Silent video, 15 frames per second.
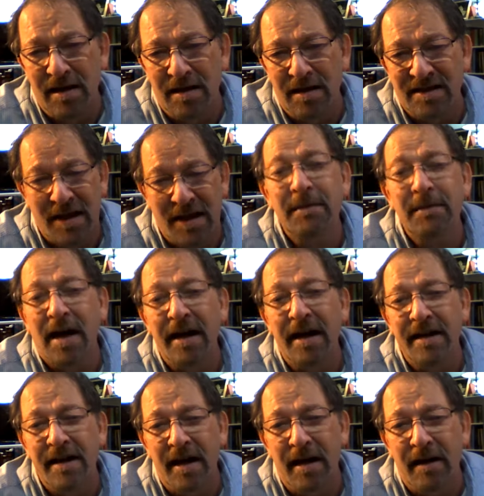some
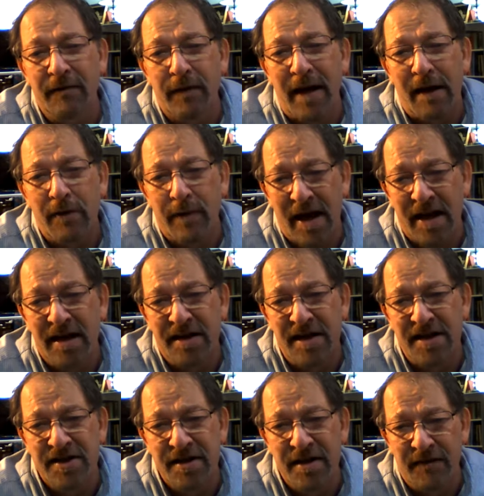kind of
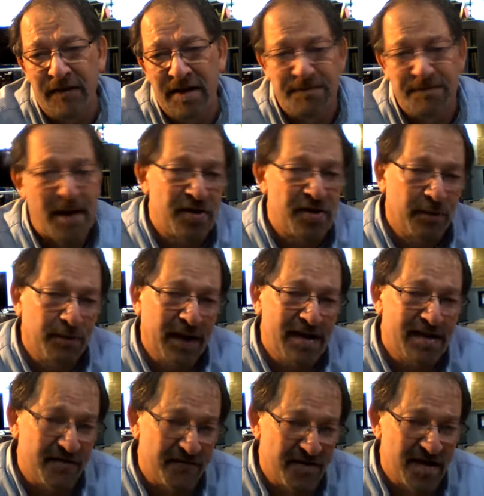recognition of the special place
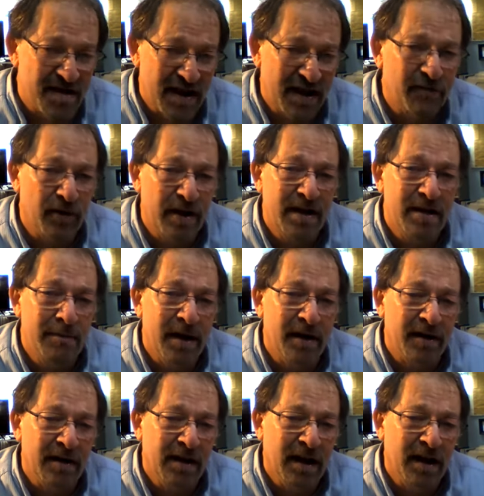of slavery in
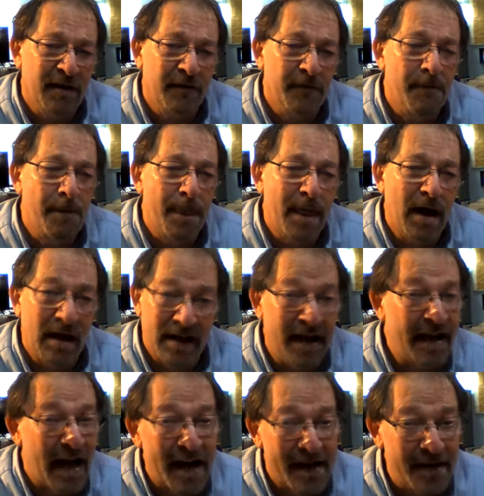American life, and they
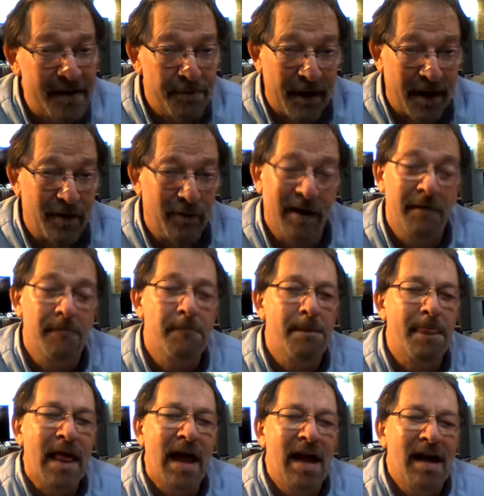got it, by the way.
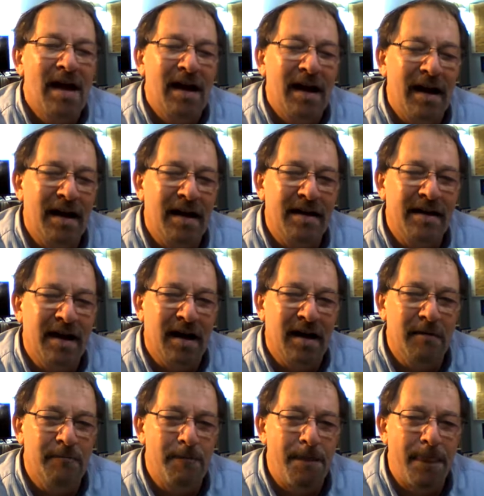And
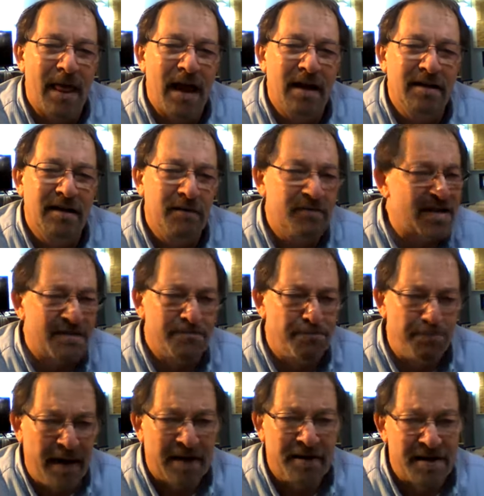it was a
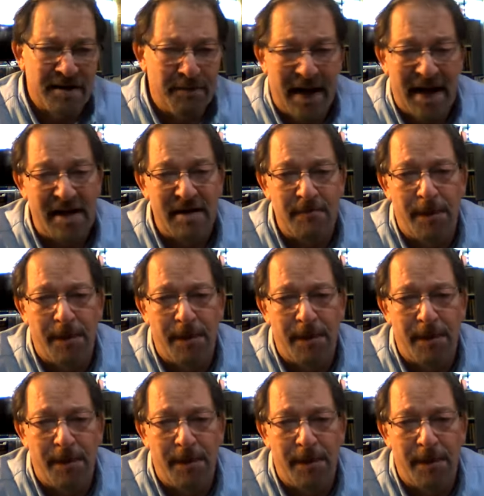bitter debate,